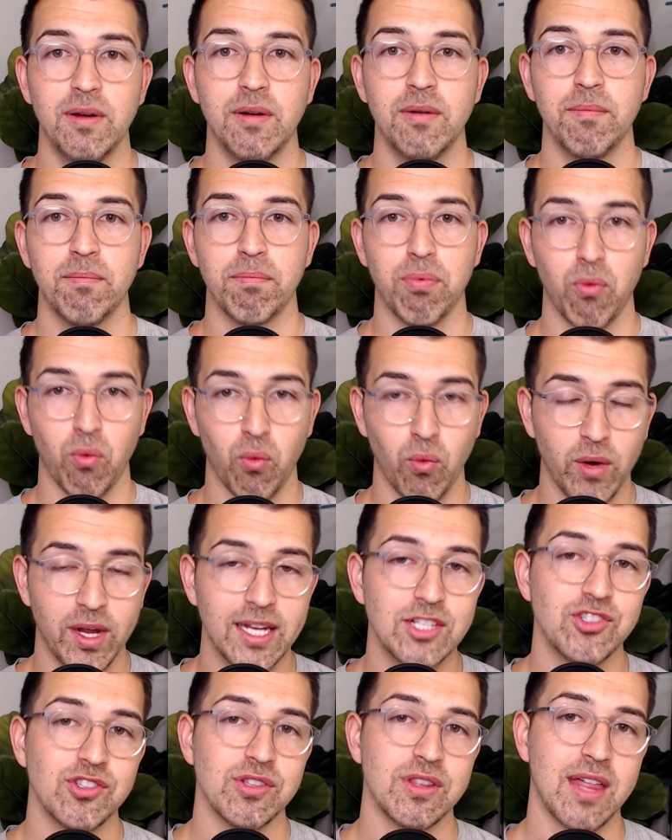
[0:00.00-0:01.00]

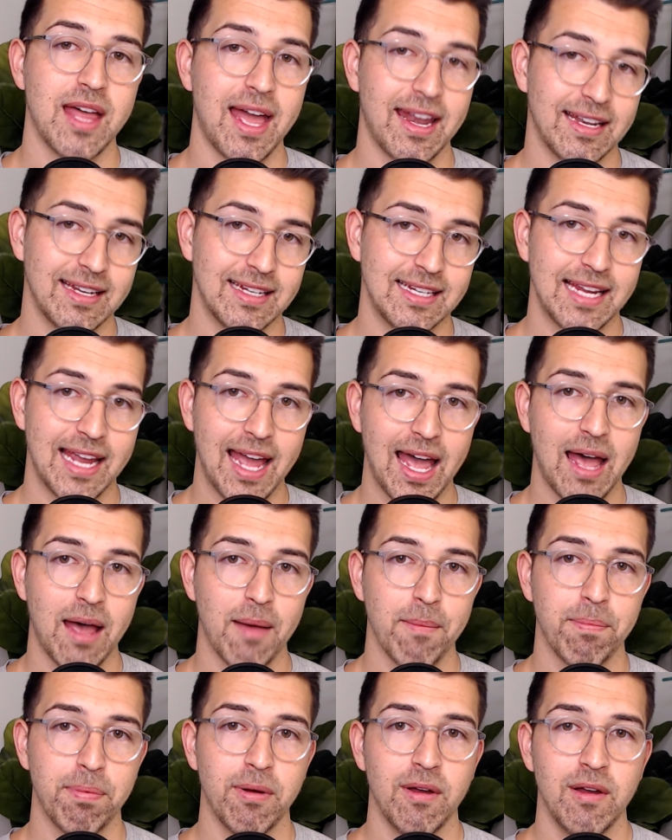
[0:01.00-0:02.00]
bridge that
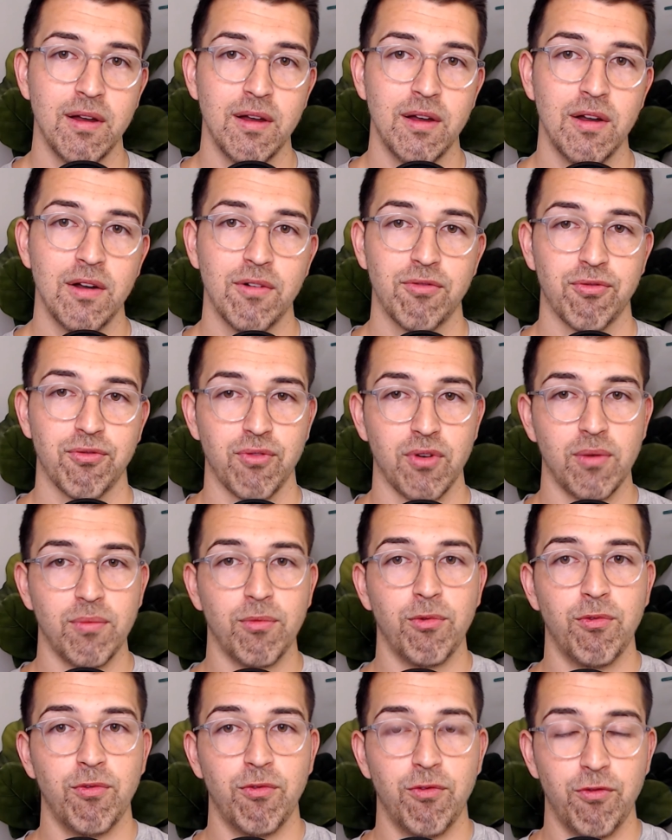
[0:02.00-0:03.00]
gap from
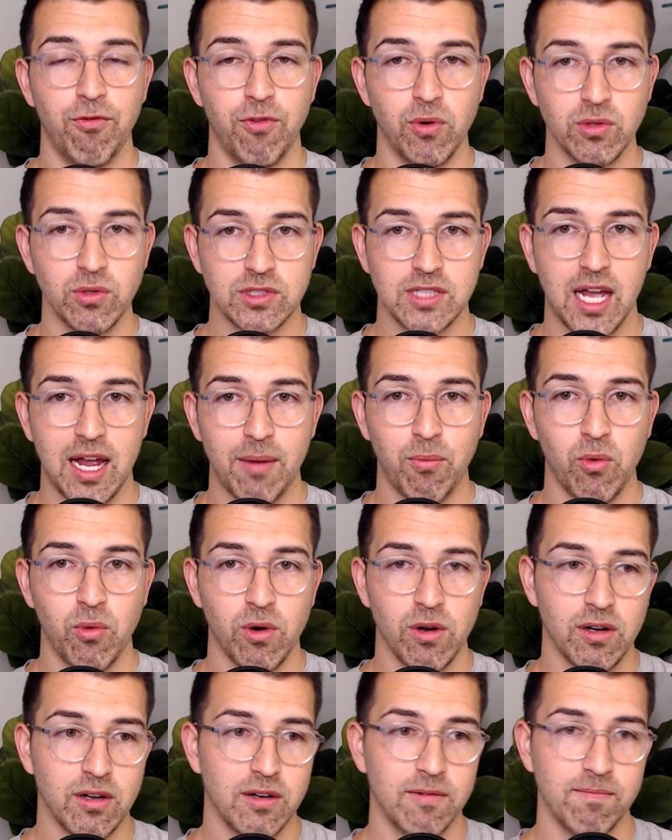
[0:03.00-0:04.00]
full-time
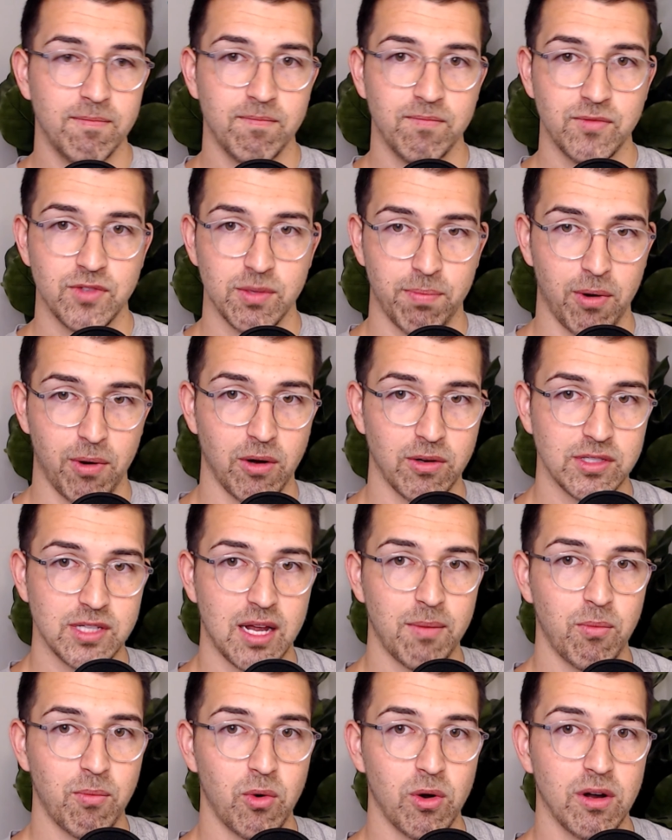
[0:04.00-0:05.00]
work to
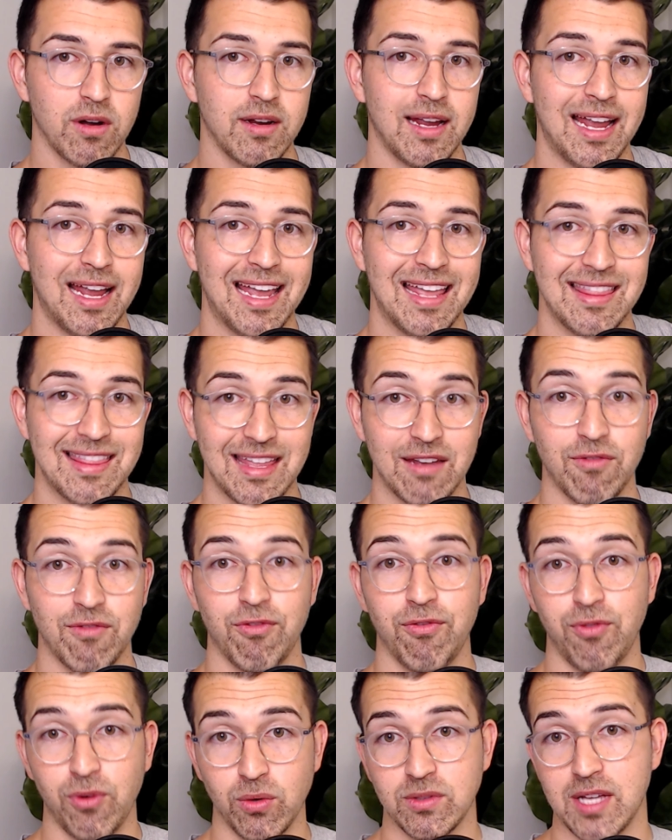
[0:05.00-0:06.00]
part-time work and then
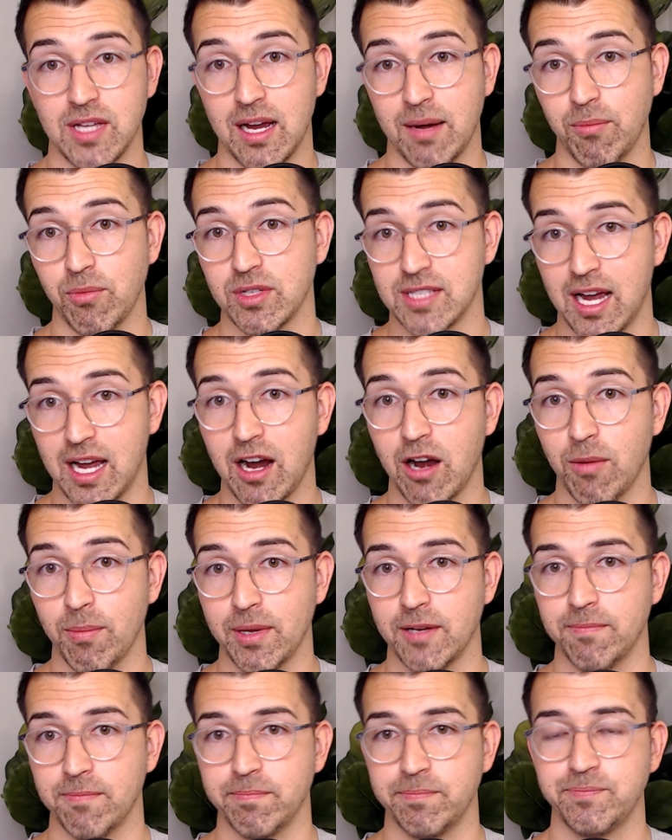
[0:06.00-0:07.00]
full-time retirement.
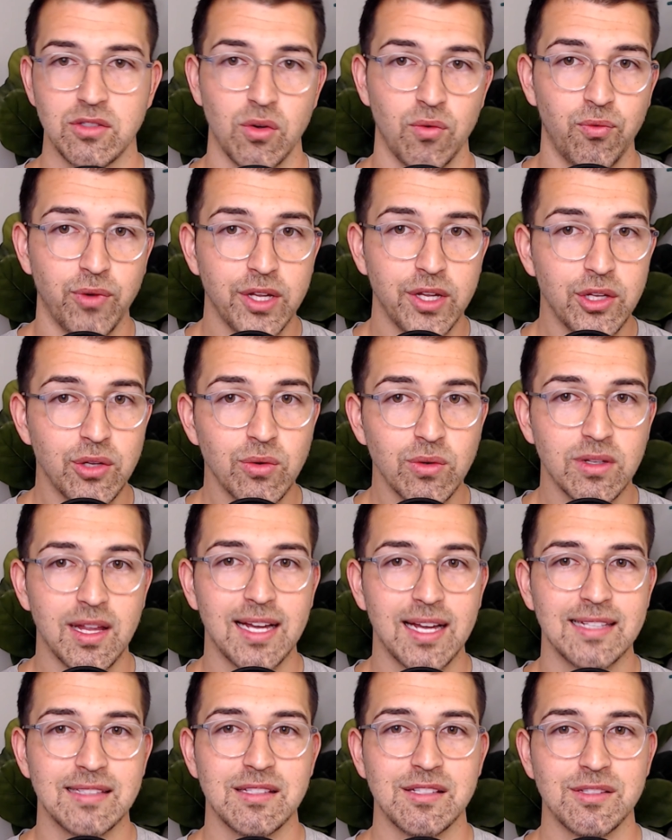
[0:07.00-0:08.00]
If we
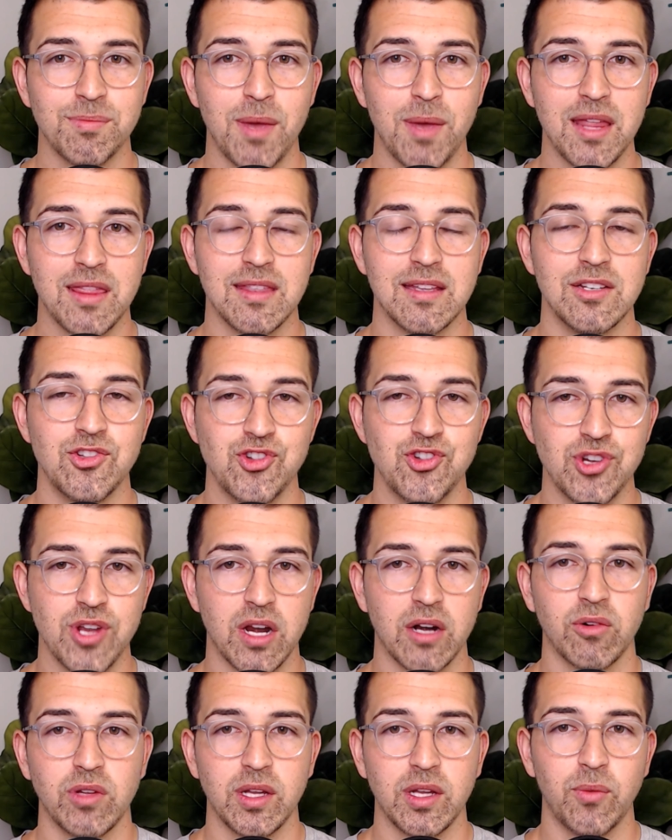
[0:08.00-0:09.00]
utilize this method,
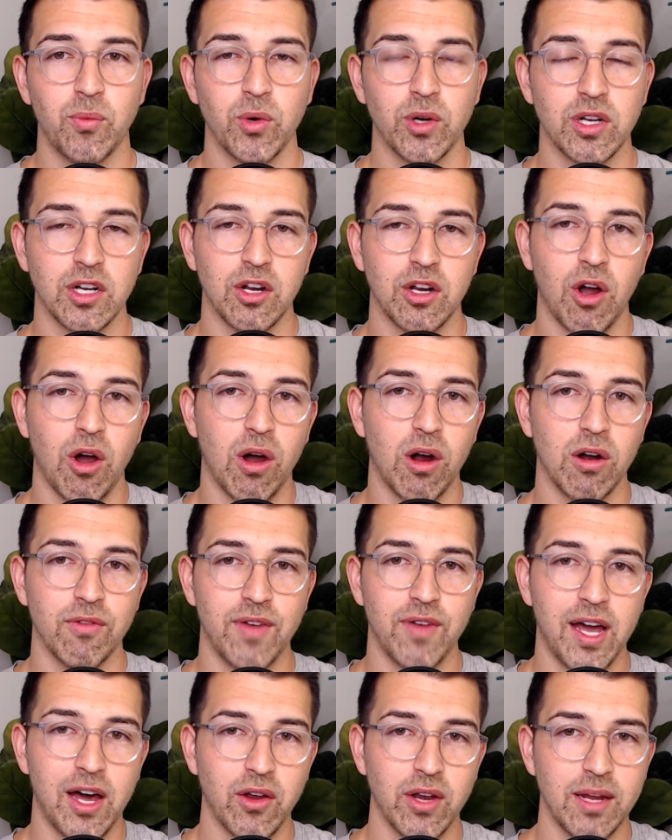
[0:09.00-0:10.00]
generally we're going to carve
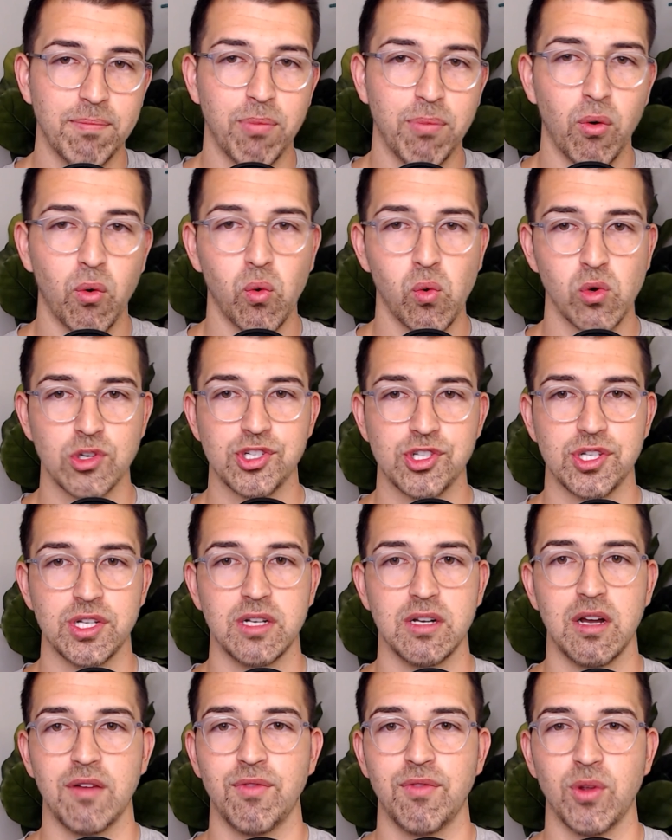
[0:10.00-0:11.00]
out a portion
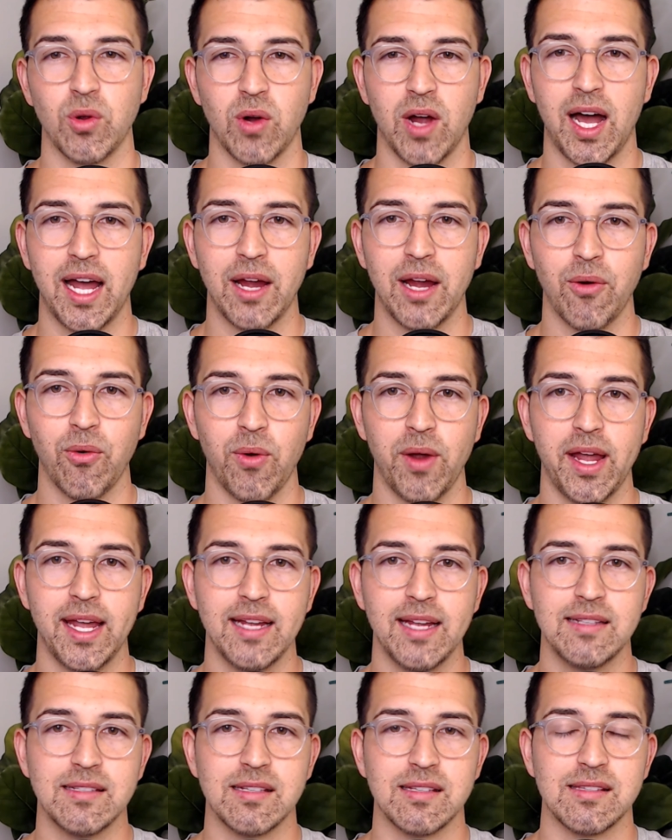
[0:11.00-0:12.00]
of their IRA
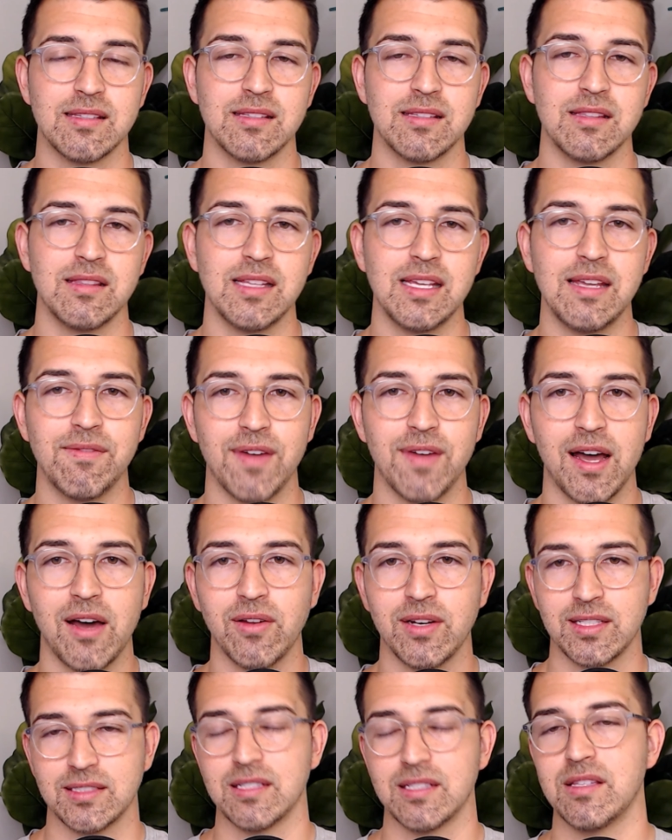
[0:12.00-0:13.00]
to sleeve out
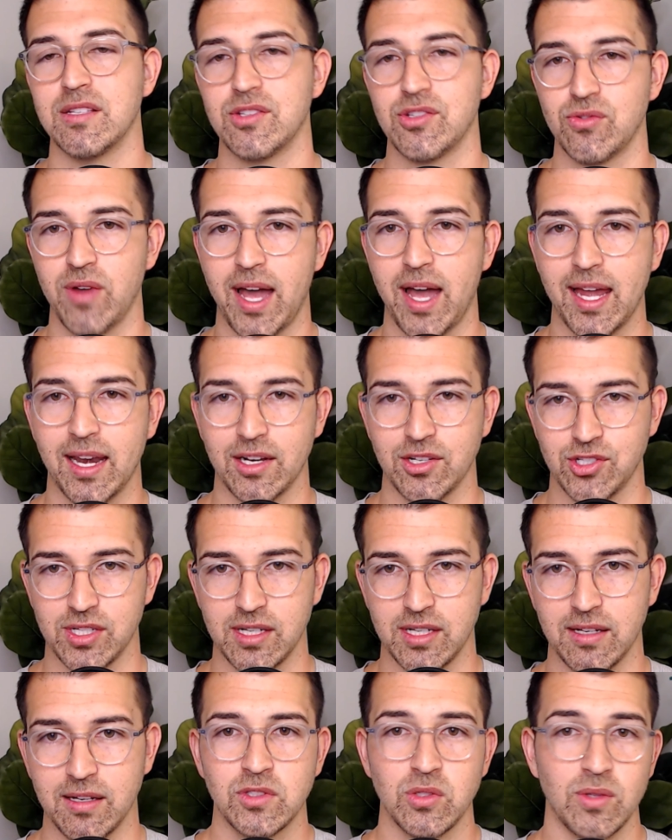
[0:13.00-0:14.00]
into the strategy.
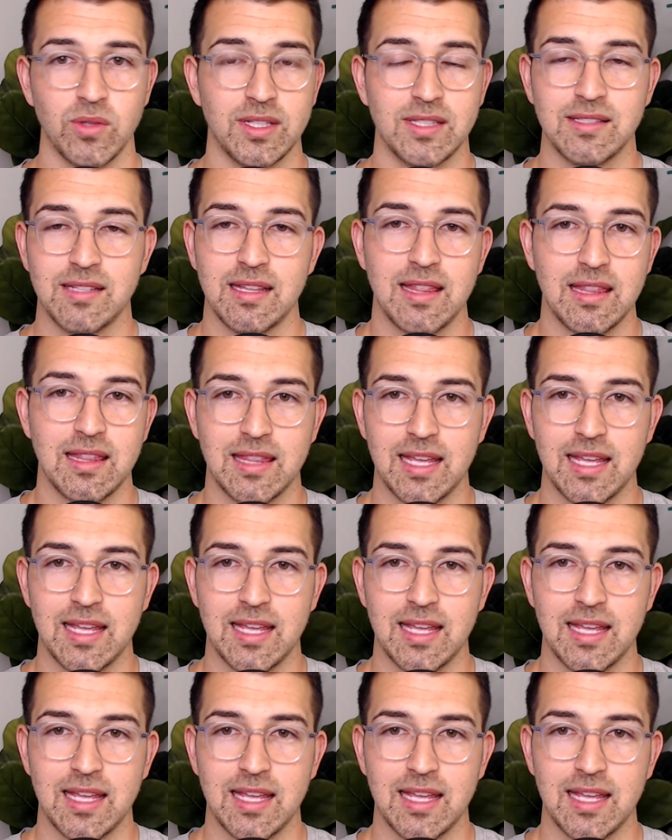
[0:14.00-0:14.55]
So let's say that they